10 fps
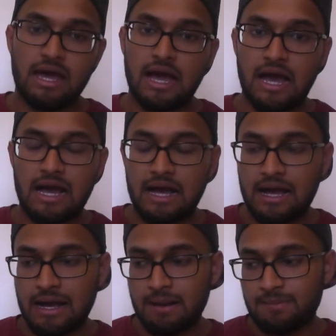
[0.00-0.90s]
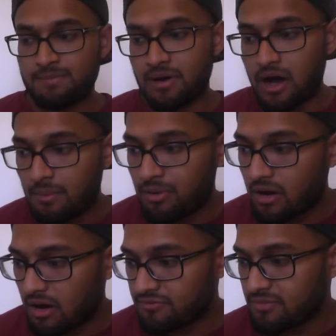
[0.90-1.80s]
But
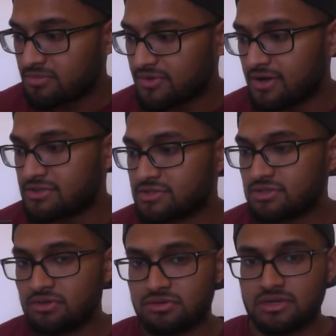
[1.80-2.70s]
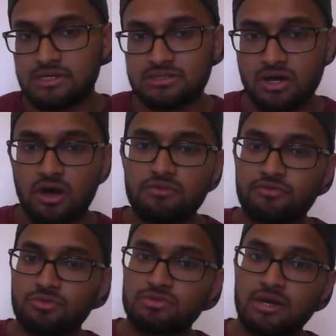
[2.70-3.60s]
apart from those 2 things,
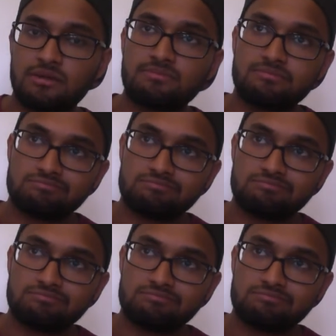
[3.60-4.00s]
overall then,